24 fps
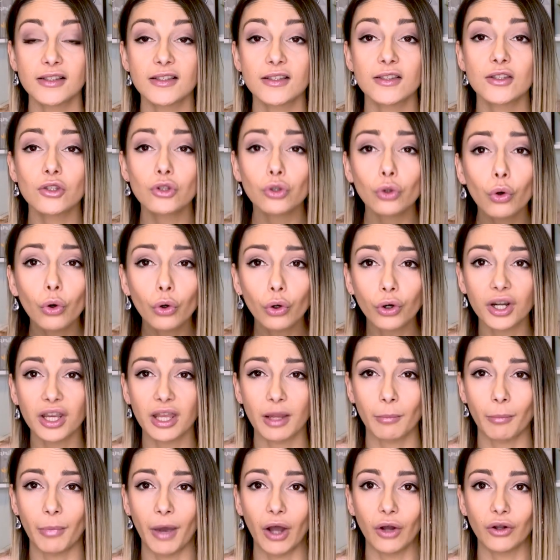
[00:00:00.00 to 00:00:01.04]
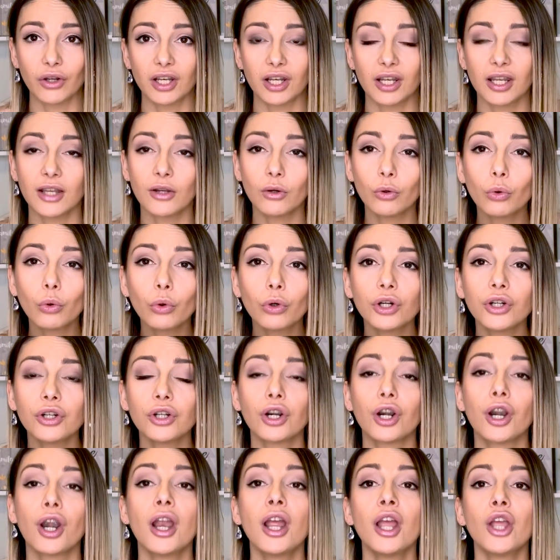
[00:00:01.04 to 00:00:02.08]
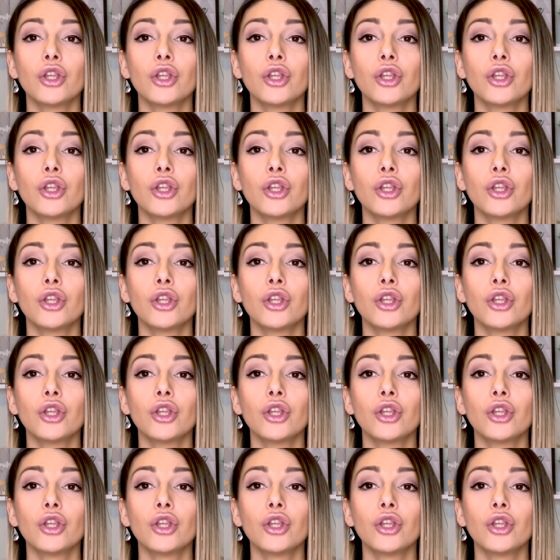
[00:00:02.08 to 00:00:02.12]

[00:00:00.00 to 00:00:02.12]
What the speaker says: a story about it in order